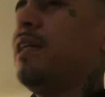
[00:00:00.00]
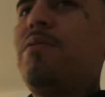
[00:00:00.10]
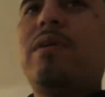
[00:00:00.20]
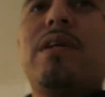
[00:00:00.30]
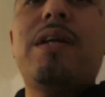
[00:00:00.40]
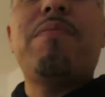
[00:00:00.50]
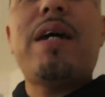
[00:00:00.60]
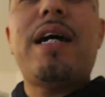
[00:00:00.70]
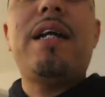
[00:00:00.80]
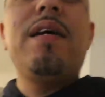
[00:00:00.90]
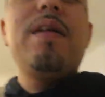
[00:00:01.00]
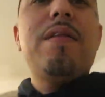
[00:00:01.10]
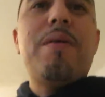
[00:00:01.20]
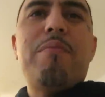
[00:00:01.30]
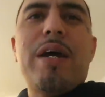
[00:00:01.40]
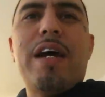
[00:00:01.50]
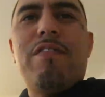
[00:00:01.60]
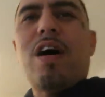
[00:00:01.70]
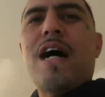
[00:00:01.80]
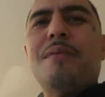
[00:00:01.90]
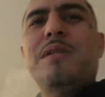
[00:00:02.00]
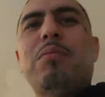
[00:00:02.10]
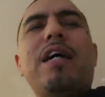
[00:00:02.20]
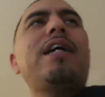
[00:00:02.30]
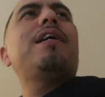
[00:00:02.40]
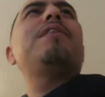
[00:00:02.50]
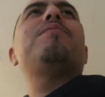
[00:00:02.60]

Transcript: to get rid of them bad vibes, man.